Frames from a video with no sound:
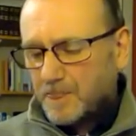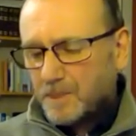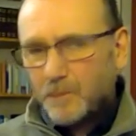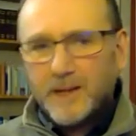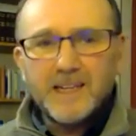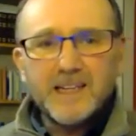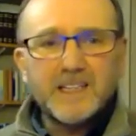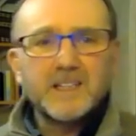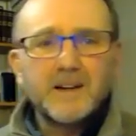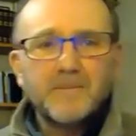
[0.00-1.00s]
We
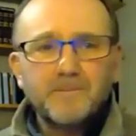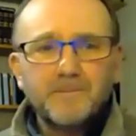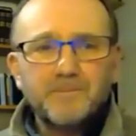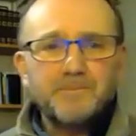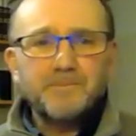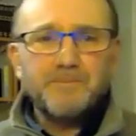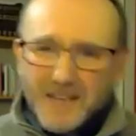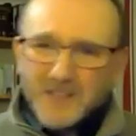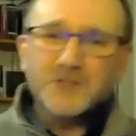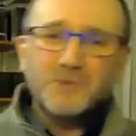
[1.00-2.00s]
need
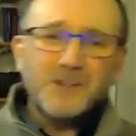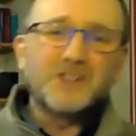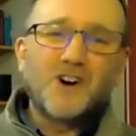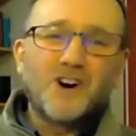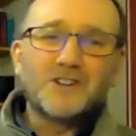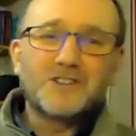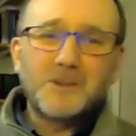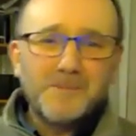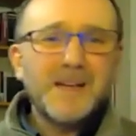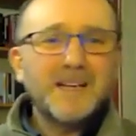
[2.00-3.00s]
peace with God,
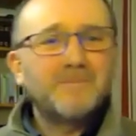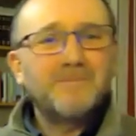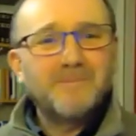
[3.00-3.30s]
to be